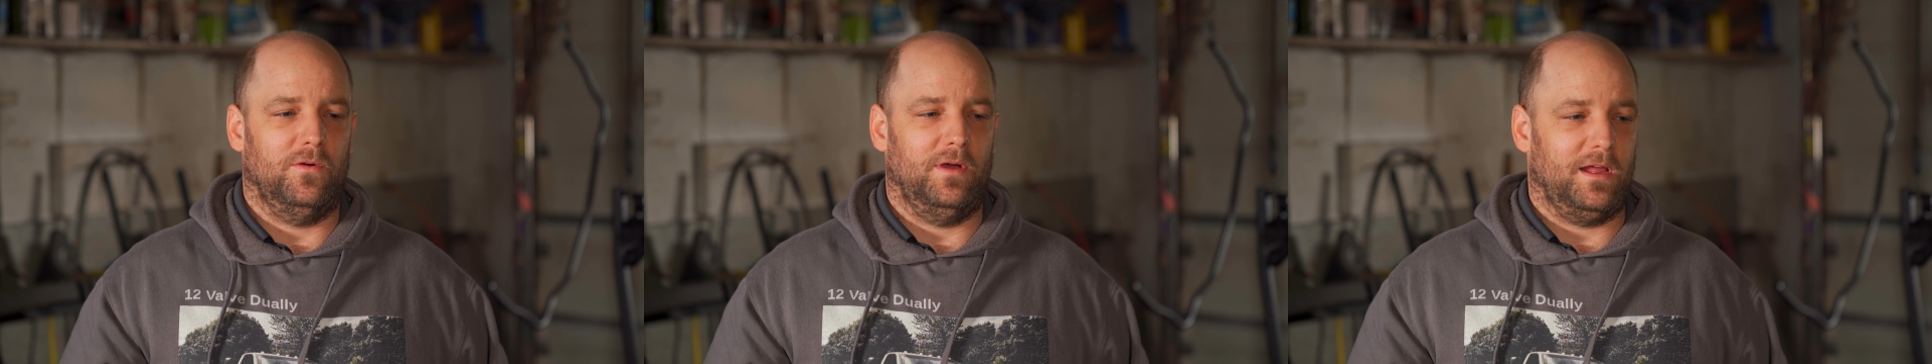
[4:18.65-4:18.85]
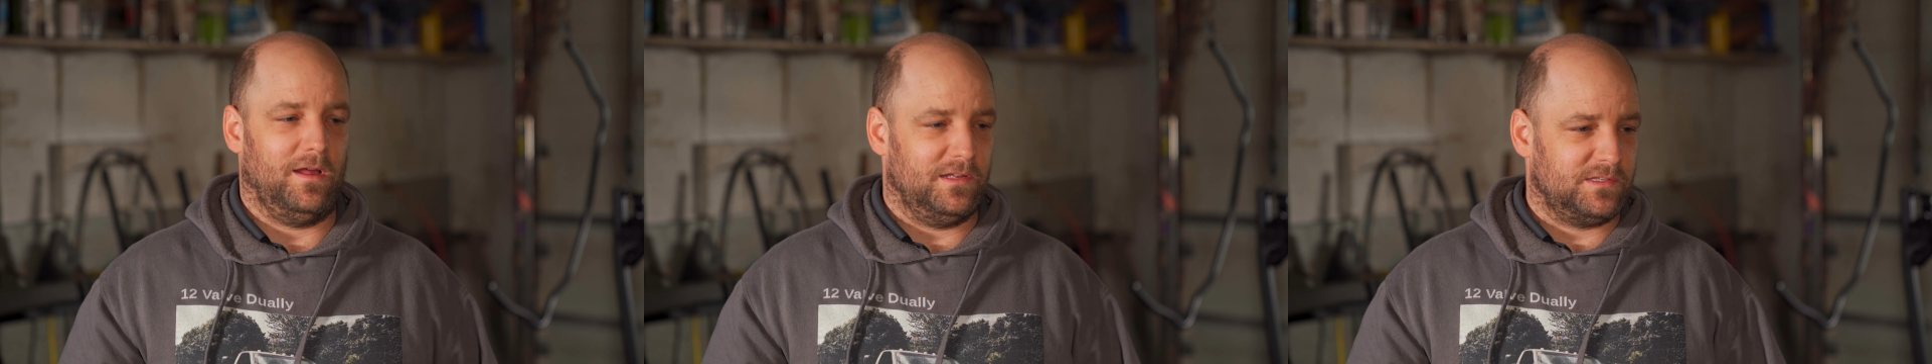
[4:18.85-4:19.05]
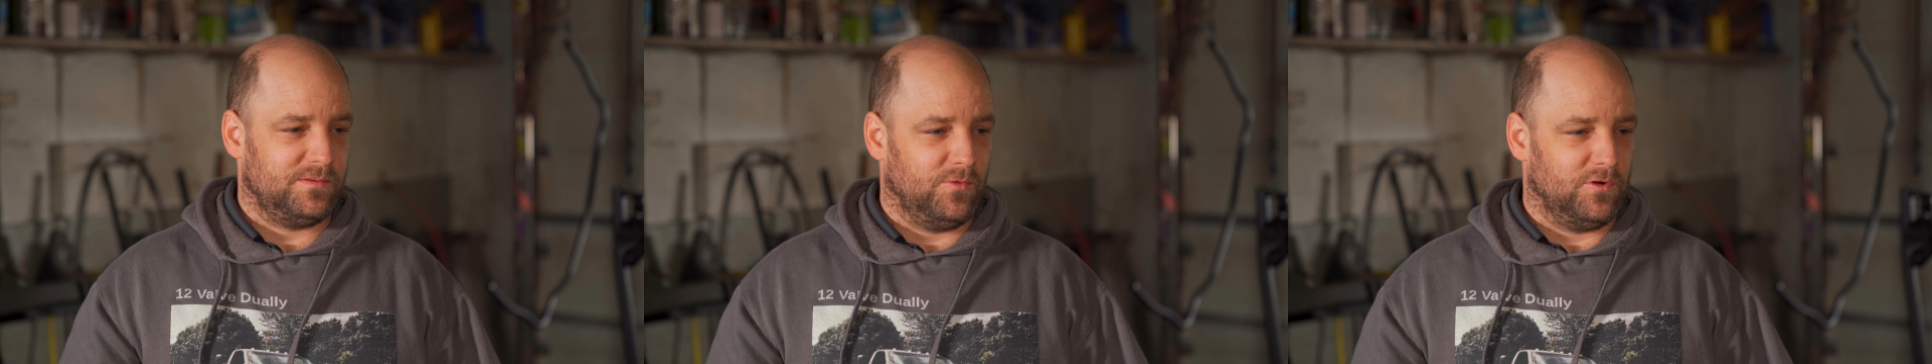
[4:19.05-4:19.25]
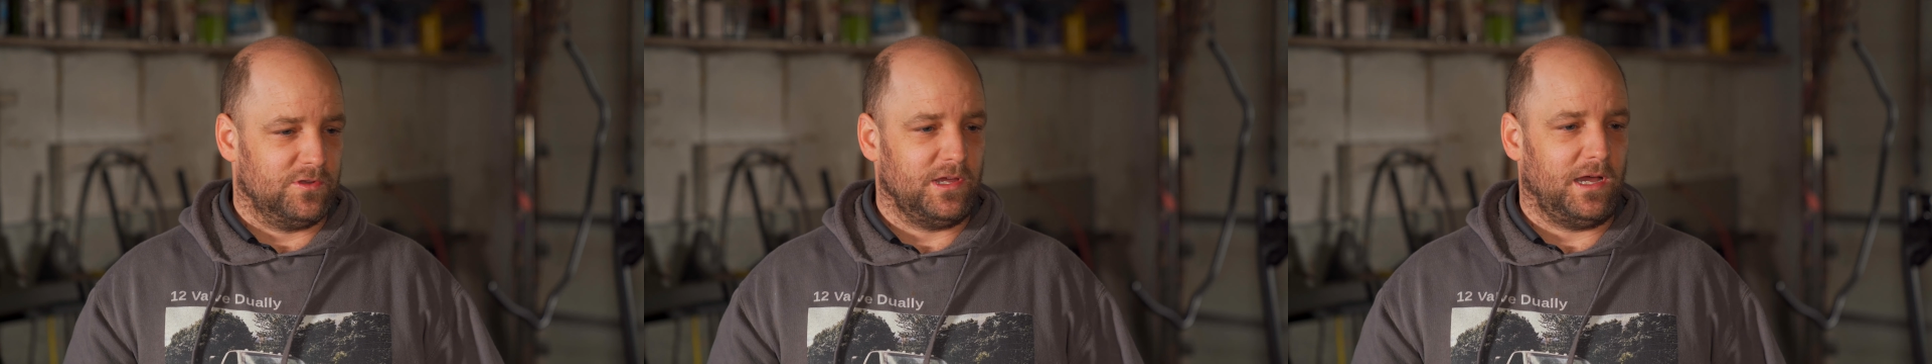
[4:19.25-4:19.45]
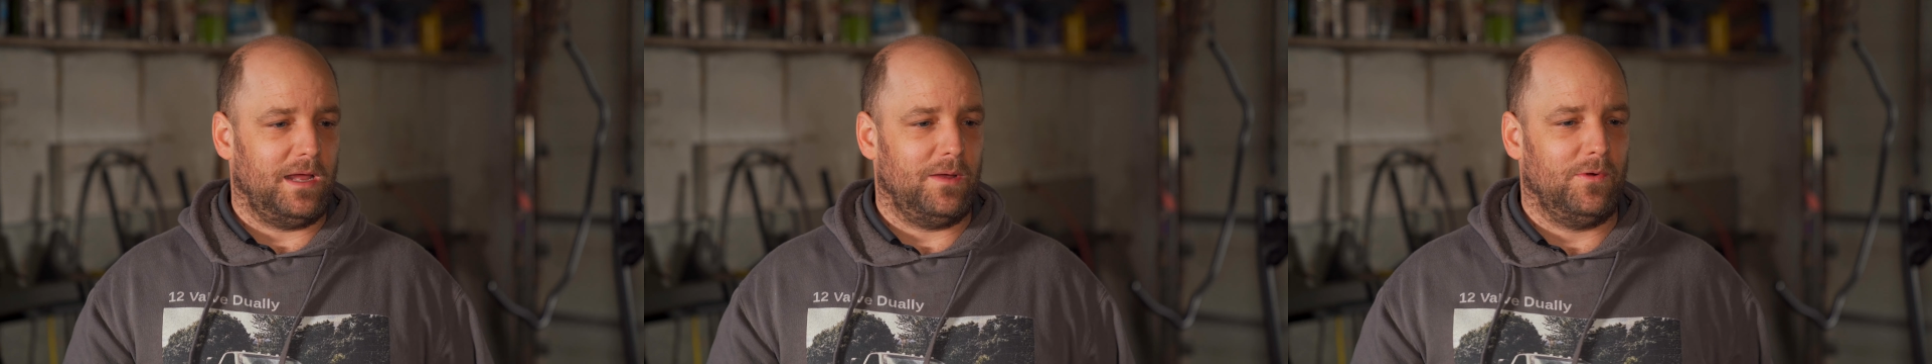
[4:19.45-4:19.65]
I got some more
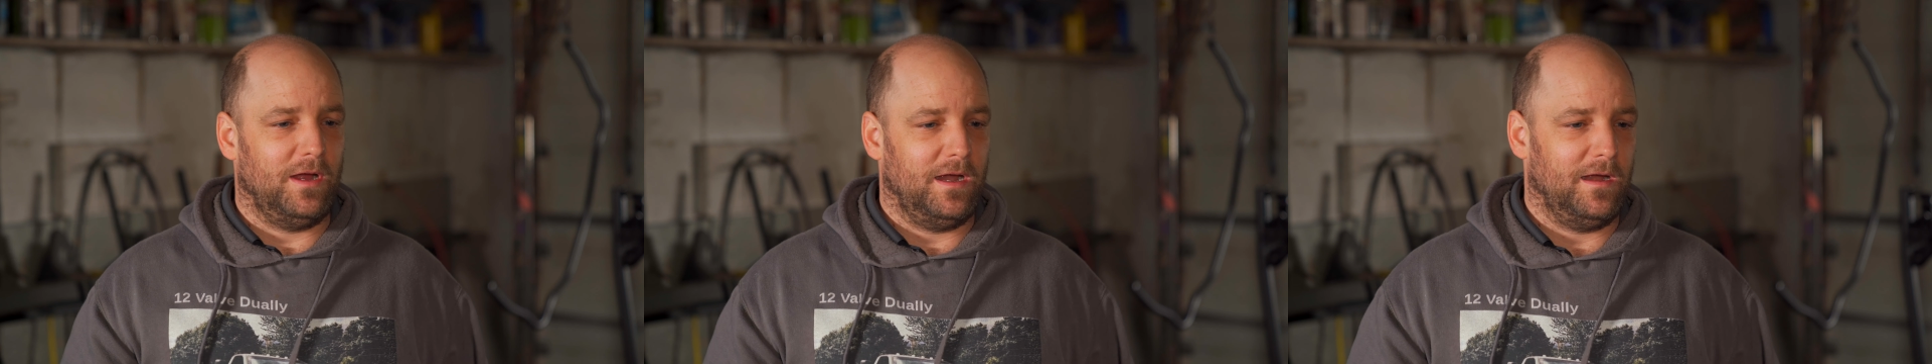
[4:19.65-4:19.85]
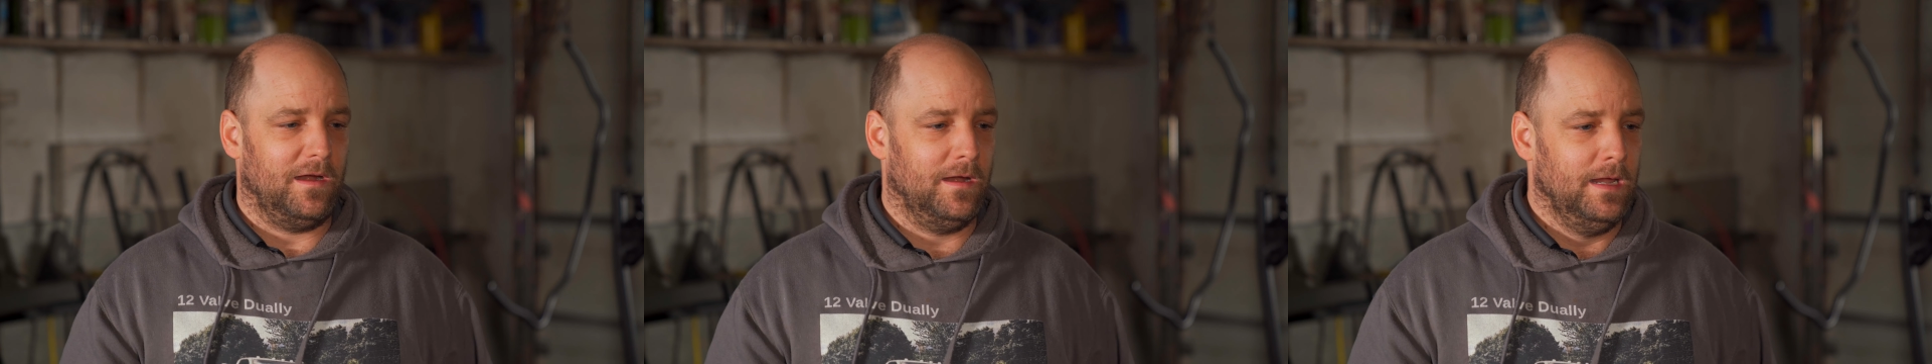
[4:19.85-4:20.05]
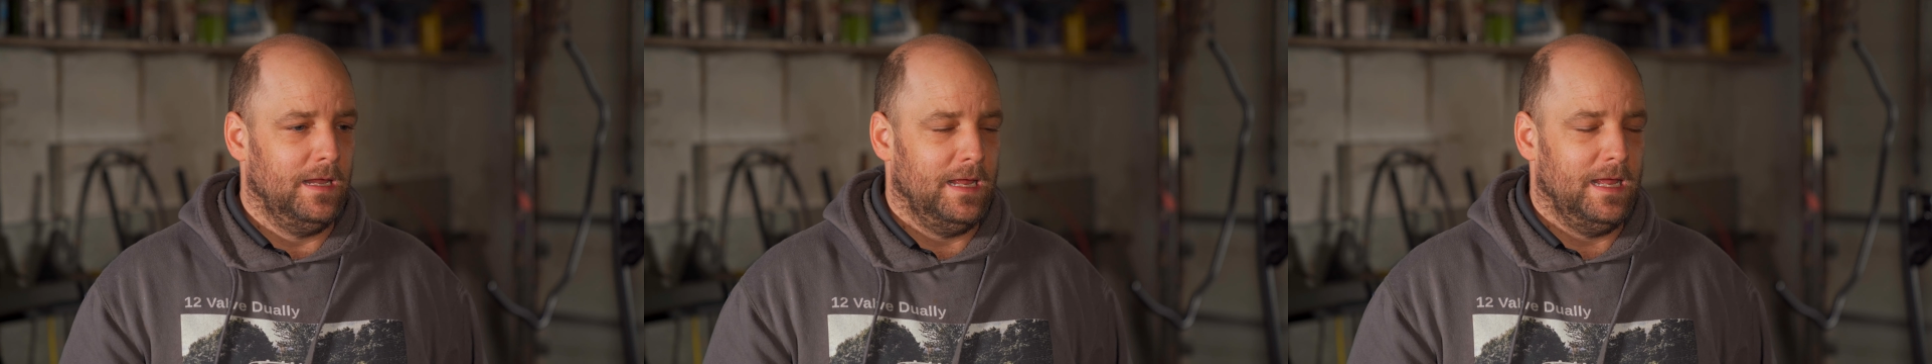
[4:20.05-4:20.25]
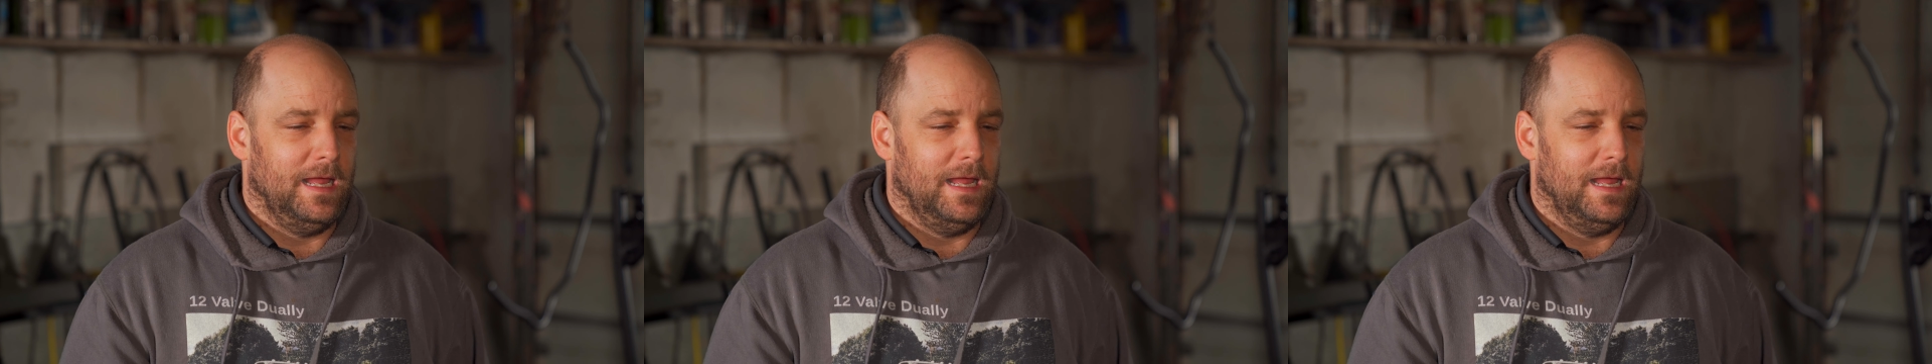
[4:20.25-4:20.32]
tie wire,